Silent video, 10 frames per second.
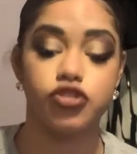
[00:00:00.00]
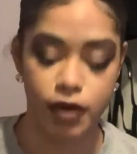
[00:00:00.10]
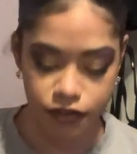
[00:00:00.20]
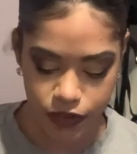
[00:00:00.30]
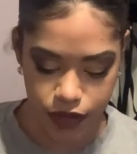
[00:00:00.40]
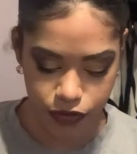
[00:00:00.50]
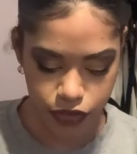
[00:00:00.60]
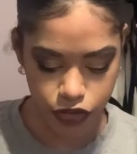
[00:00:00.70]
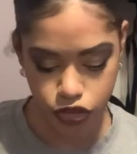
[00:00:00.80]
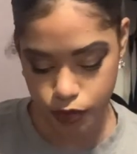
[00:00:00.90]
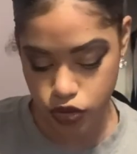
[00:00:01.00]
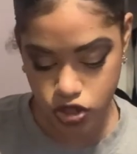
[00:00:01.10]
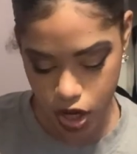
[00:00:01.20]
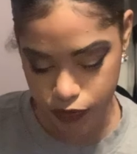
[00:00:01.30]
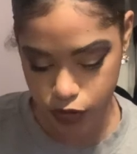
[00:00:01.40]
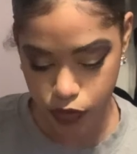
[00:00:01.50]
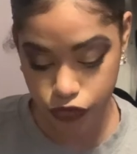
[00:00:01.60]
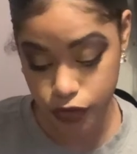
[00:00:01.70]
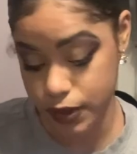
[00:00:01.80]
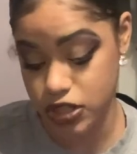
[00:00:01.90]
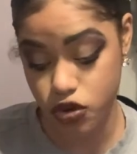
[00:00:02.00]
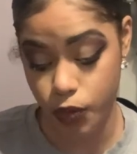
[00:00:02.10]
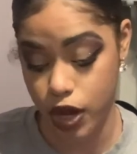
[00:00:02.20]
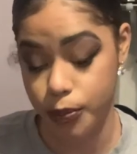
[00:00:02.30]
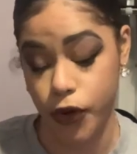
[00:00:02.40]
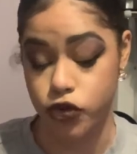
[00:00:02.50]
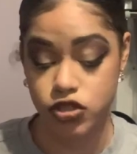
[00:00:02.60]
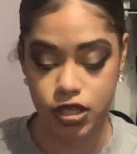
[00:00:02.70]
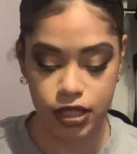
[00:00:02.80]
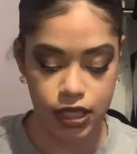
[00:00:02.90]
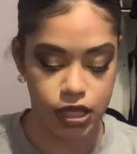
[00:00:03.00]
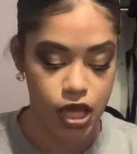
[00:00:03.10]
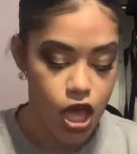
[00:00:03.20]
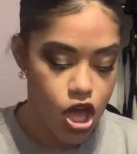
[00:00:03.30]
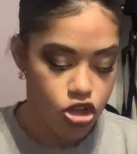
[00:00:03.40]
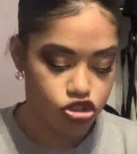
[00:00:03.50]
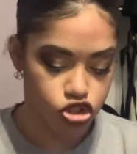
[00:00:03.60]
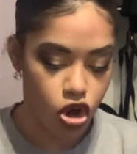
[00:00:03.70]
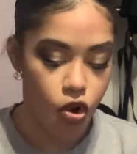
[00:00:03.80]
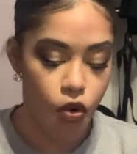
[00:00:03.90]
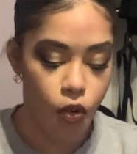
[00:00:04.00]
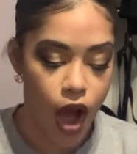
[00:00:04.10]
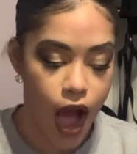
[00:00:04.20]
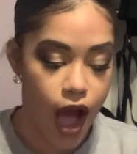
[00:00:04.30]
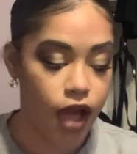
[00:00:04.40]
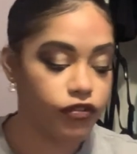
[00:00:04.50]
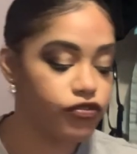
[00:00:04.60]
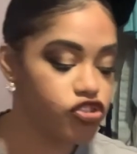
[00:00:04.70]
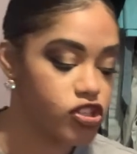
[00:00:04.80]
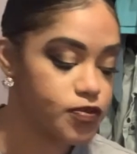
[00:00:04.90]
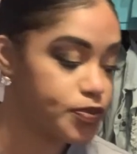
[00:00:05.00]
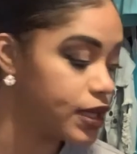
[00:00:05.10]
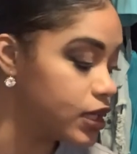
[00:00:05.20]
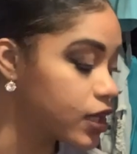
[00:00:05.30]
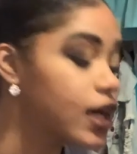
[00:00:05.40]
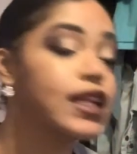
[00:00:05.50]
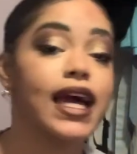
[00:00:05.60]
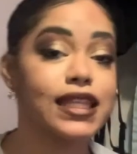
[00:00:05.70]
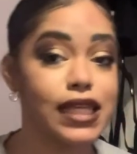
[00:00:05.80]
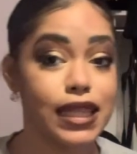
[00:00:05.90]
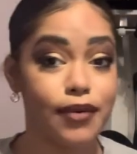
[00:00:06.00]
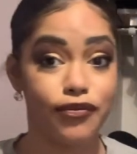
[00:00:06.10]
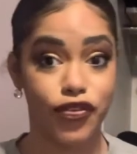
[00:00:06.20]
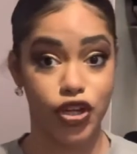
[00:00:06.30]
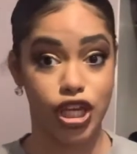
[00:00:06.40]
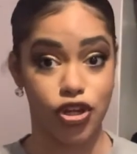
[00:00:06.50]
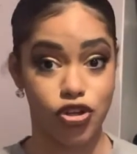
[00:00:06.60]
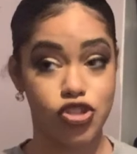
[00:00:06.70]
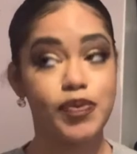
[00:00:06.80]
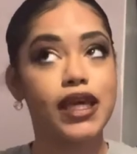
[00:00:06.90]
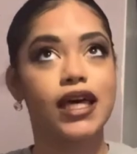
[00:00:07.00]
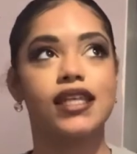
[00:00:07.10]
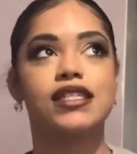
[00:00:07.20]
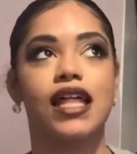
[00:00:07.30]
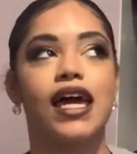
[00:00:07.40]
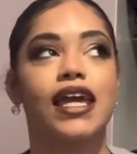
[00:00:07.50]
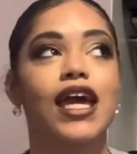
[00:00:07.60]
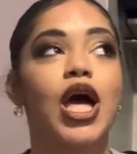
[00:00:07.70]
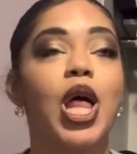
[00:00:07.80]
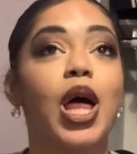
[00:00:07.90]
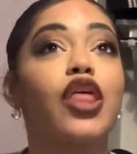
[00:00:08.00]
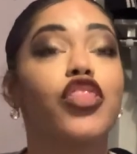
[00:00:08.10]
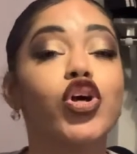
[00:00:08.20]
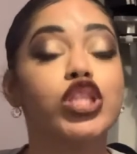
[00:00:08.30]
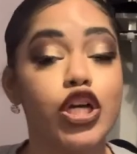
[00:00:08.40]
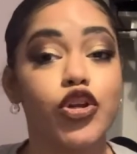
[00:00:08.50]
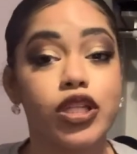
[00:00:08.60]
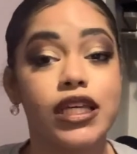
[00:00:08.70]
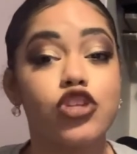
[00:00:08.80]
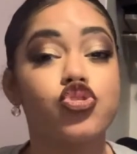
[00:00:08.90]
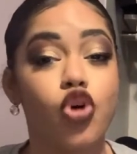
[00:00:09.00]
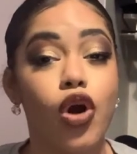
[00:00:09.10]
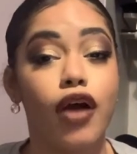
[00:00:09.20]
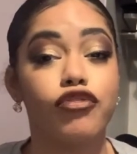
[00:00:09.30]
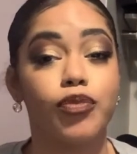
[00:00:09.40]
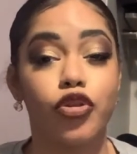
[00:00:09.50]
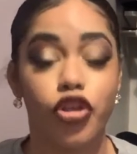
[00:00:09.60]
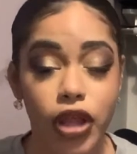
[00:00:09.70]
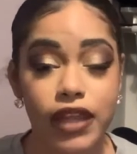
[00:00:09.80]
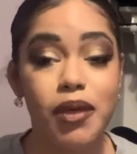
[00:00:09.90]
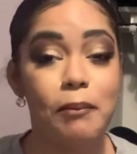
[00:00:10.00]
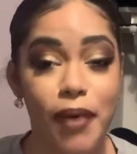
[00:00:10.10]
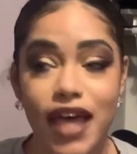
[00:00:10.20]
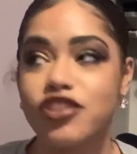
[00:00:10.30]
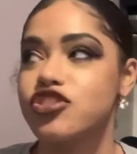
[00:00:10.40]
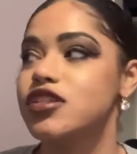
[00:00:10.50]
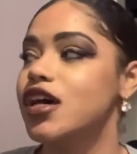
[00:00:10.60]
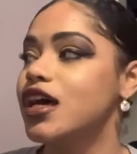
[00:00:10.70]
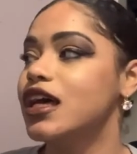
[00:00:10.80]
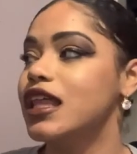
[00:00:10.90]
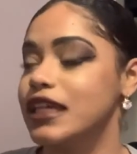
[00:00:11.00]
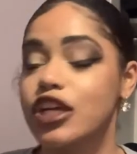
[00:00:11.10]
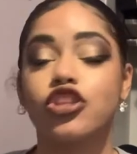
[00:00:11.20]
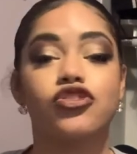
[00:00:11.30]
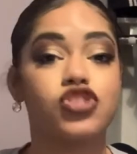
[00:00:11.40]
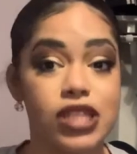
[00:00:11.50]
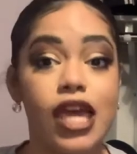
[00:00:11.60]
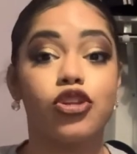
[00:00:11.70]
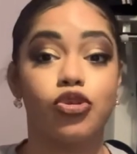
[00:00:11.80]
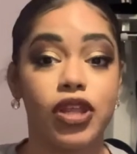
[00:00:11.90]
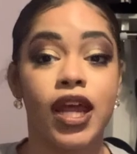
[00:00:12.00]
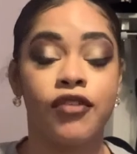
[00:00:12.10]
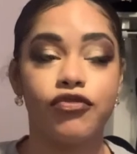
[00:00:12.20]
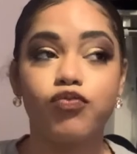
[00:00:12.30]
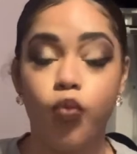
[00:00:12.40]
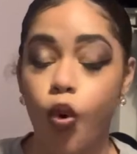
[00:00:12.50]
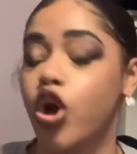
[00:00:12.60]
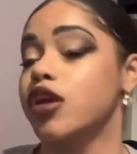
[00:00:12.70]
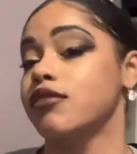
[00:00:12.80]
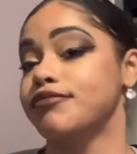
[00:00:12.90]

are my favorite. They're the most comfortable for me to wear personally. So I've just been collecting them for years because like they're literally so comfortable. They're like the best like sandal that I've worn.